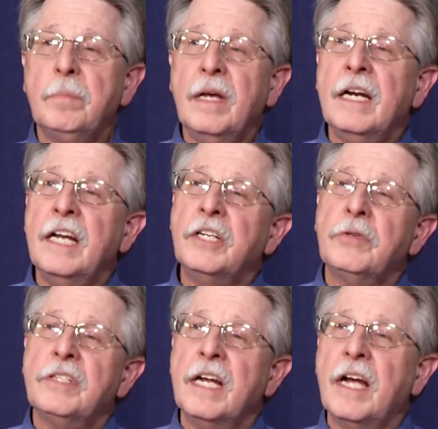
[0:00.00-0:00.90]
been an
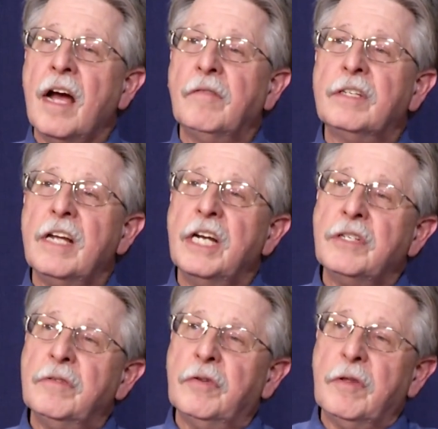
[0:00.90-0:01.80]
interesting
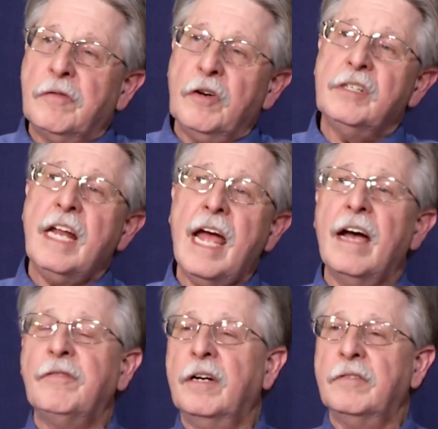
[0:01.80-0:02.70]
conversation for the first
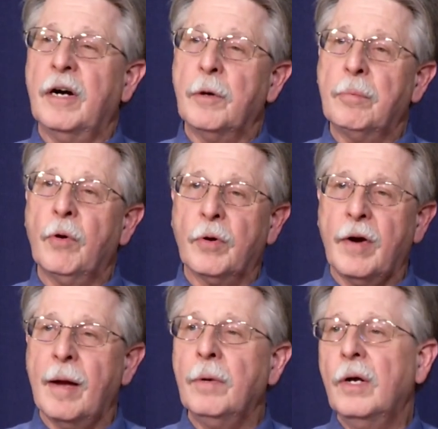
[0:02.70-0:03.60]
half of our
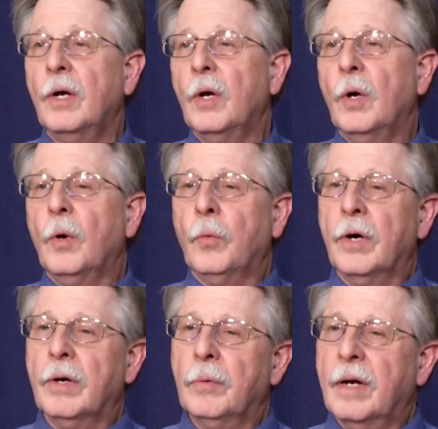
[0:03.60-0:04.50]
program.
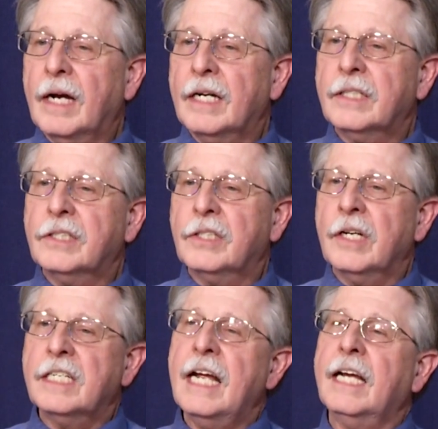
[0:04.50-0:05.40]
We're going
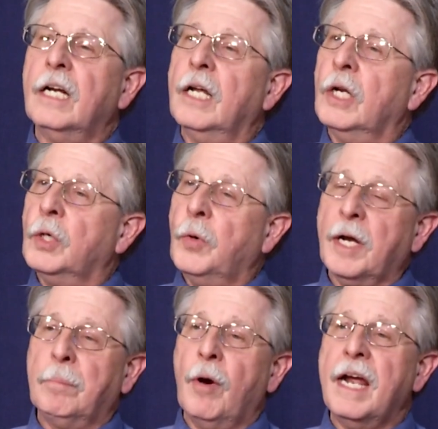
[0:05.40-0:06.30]
to take a little
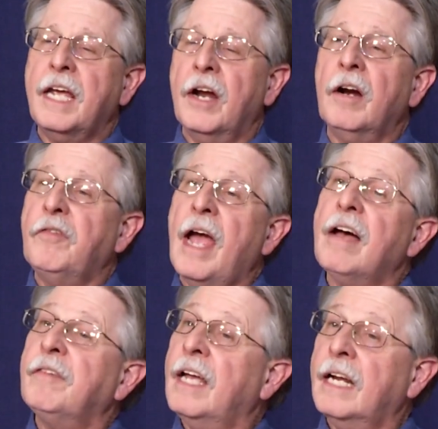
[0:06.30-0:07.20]
quick break here. If you
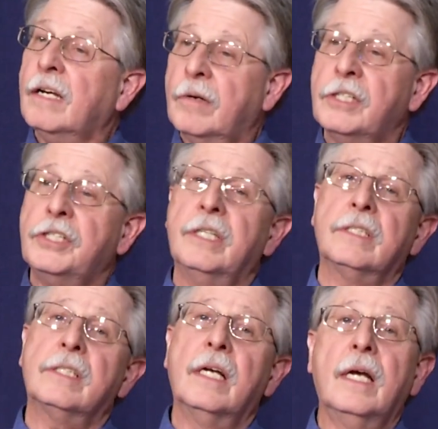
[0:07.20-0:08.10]
have any
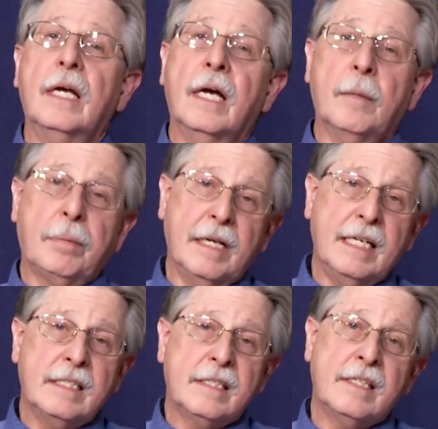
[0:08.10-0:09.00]
questions,
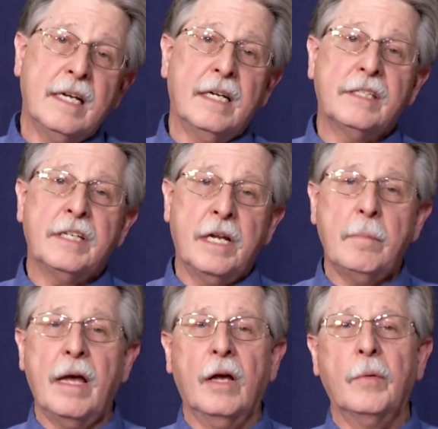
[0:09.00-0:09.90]
please send us an
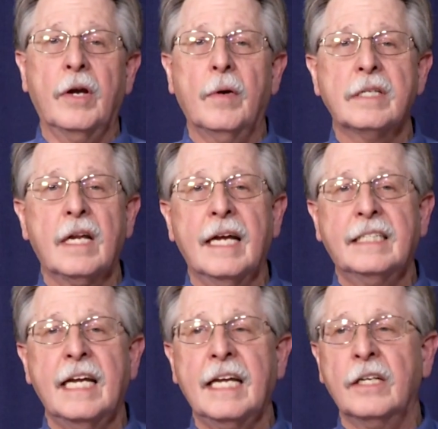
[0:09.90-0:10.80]
email. We always like
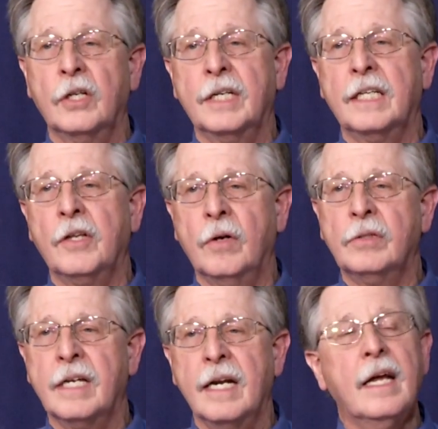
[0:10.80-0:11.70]
taking a look at those
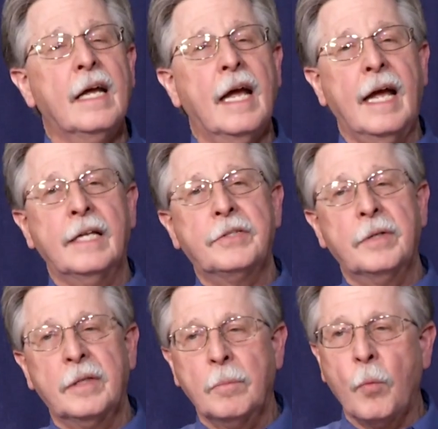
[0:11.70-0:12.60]
and
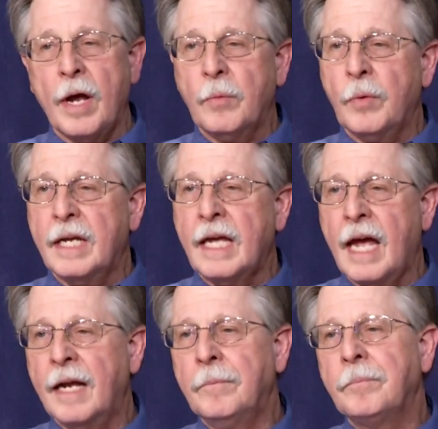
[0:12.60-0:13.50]
answering them when we
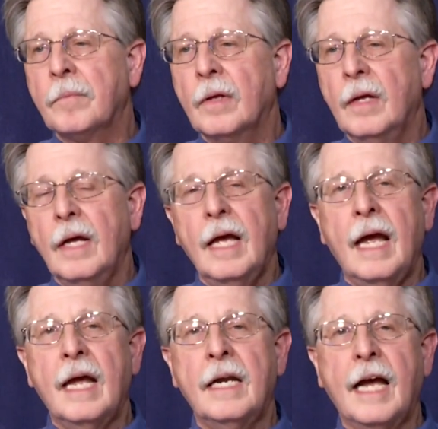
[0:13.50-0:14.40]
can.
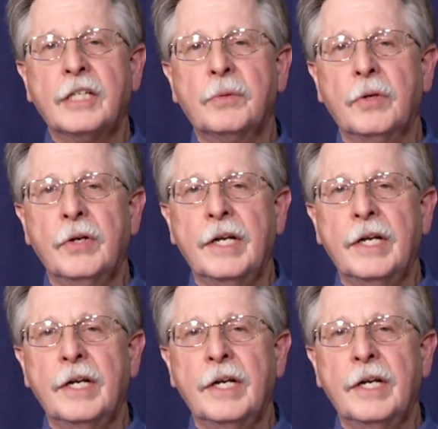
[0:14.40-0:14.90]
And next, we're going